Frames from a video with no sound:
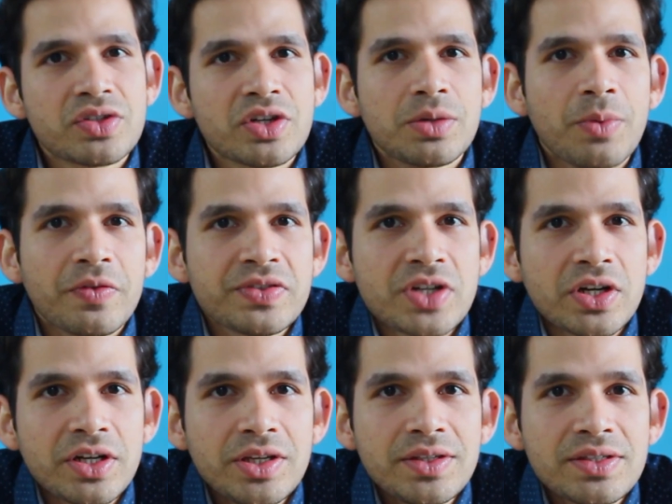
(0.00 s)
stream of
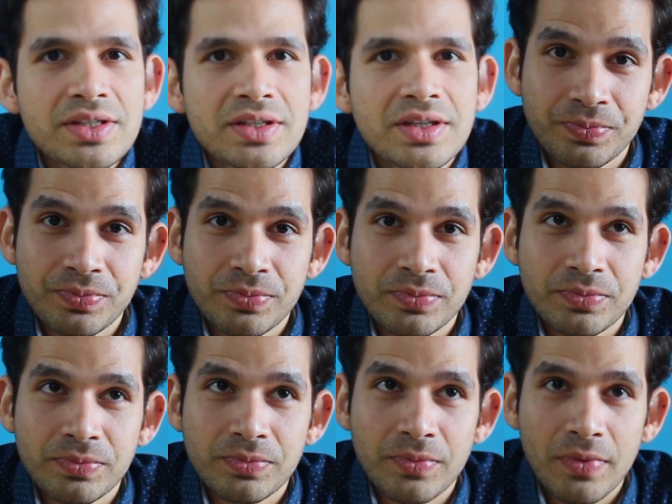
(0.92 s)
studies
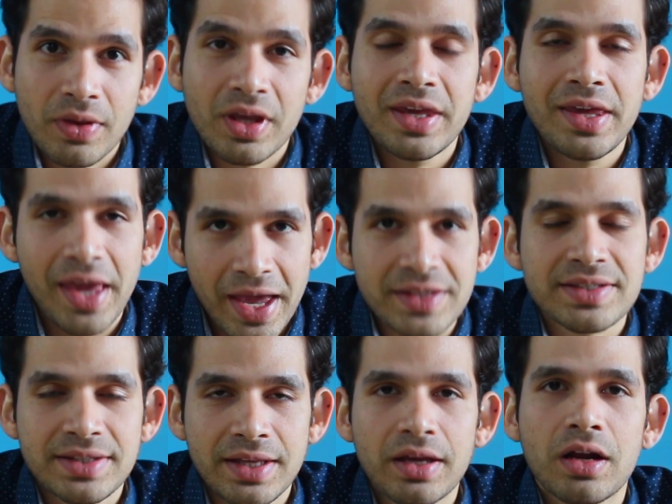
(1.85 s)

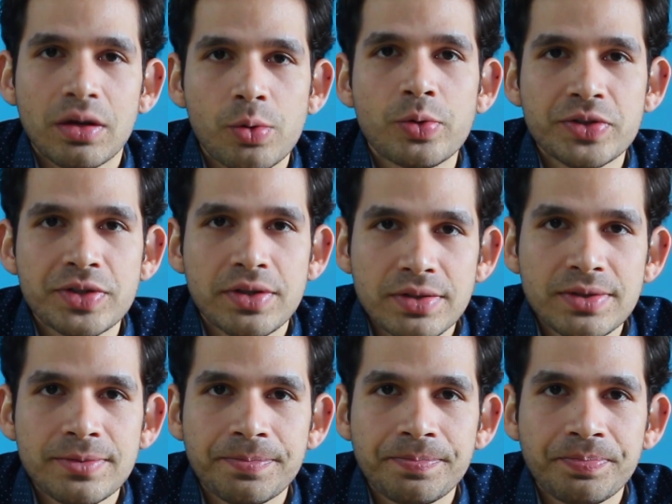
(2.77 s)
Yes, there are
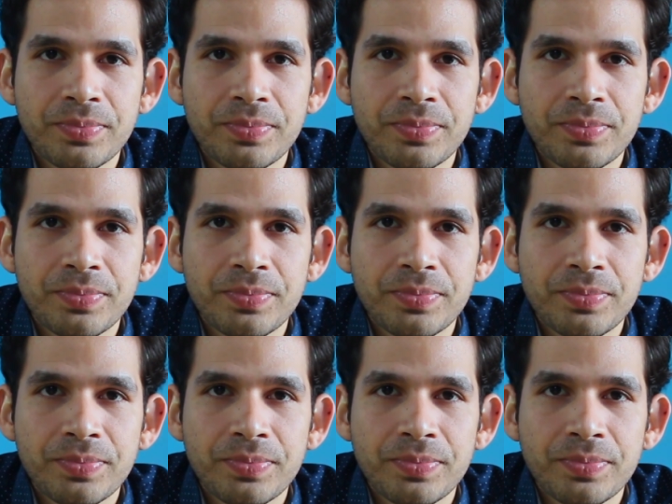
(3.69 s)
courses.